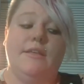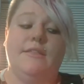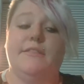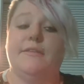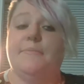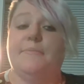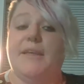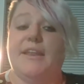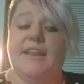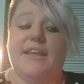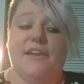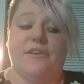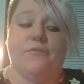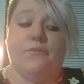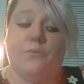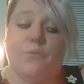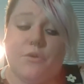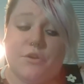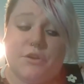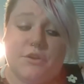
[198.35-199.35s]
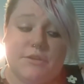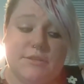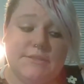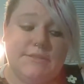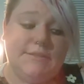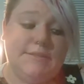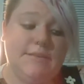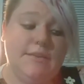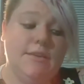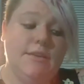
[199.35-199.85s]
the meaning of
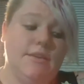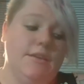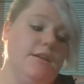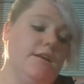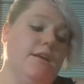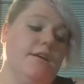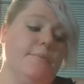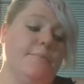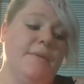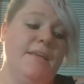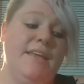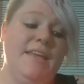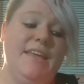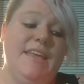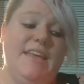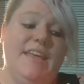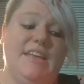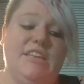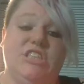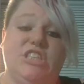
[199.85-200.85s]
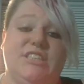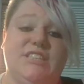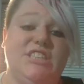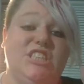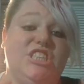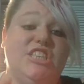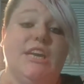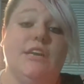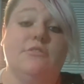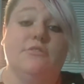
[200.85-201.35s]
words, and just
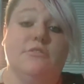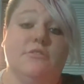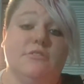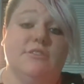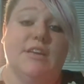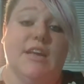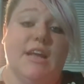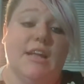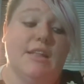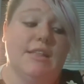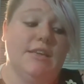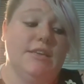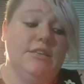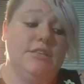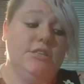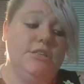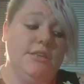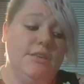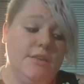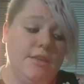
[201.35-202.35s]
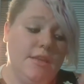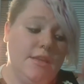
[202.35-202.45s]
general knowledge.